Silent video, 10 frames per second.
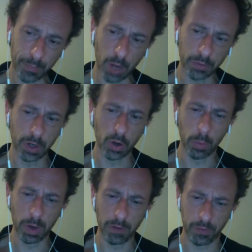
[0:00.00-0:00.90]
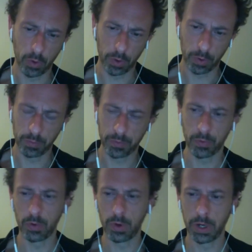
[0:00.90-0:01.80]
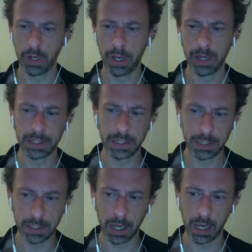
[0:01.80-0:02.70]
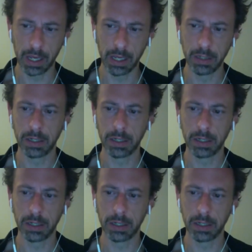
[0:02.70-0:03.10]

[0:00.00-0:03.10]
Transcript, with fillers: of the Global Forum for ACCA,